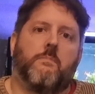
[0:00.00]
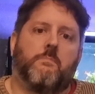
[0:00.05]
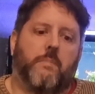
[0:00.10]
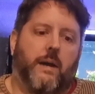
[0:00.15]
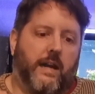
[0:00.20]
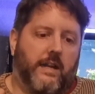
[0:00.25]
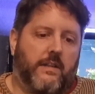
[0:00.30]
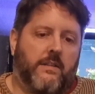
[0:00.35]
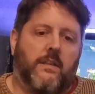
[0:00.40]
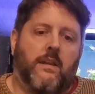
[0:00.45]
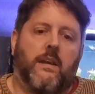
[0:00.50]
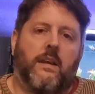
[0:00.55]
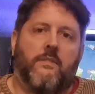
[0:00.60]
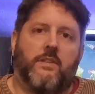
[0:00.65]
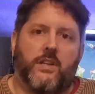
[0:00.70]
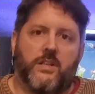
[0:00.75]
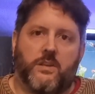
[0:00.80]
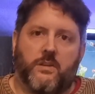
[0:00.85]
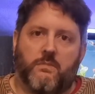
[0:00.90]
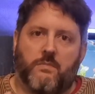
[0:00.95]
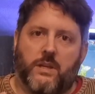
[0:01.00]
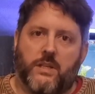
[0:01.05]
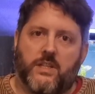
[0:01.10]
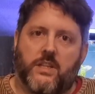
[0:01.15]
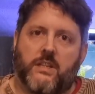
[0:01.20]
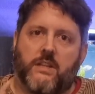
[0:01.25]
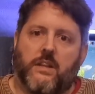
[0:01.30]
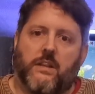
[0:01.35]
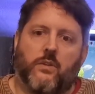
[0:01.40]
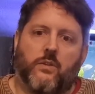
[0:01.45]
But there's a
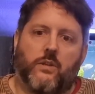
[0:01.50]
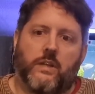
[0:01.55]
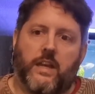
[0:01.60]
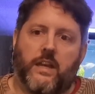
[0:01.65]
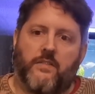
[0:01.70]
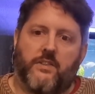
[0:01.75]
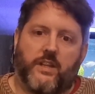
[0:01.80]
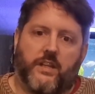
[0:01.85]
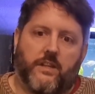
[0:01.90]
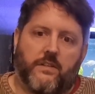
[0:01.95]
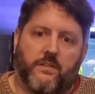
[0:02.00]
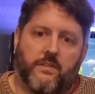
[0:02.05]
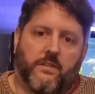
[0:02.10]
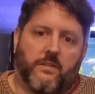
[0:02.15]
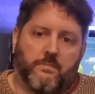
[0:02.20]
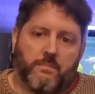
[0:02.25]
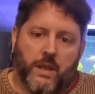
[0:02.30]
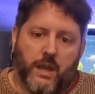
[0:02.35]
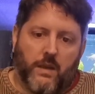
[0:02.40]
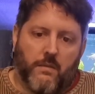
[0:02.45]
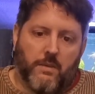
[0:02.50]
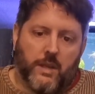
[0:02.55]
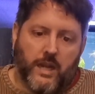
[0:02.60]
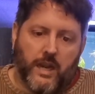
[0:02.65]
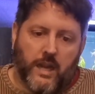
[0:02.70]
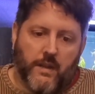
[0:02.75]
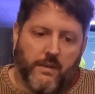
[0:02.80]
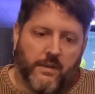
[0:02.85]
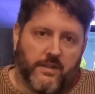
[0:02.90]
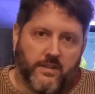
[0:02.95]
little caveat
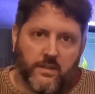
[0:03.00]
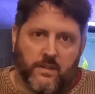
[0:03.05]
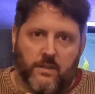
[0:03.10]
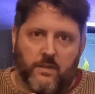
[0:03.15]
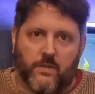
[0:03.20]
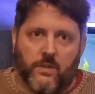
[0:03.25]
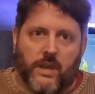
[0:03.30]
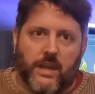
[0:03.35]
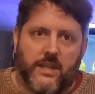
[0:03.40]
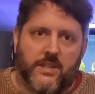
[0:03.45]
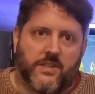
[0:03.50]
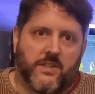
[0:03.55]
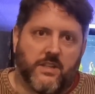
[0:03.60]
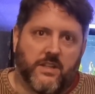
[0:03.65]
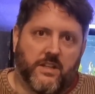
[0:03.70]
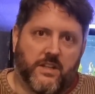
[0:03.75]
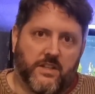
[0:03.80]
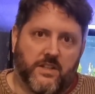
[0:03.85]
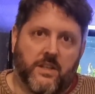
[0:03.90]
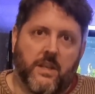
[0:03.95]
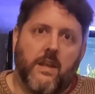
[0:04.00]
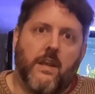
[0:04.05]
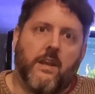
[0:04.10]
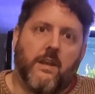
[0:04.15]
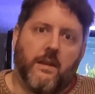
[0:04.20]
below it, a little asterisk,